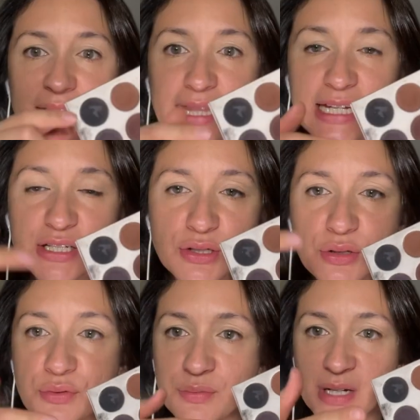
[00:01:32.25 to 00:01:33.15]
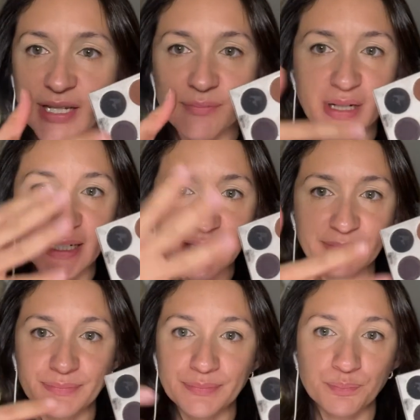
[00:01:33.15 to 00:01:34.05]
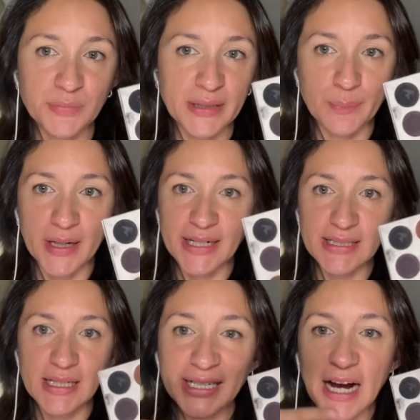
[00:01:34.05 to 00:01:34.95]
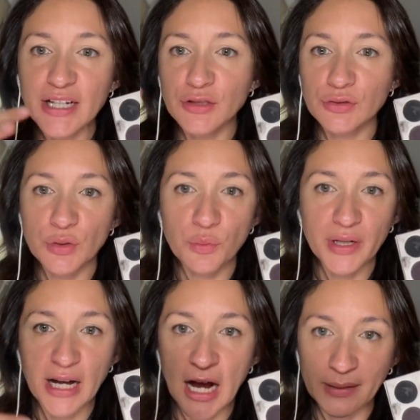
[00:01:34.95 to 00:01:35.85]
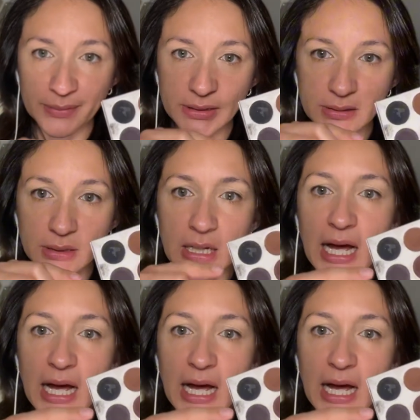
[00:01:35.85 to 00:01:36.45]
Excuse my palette. I don't know what happened.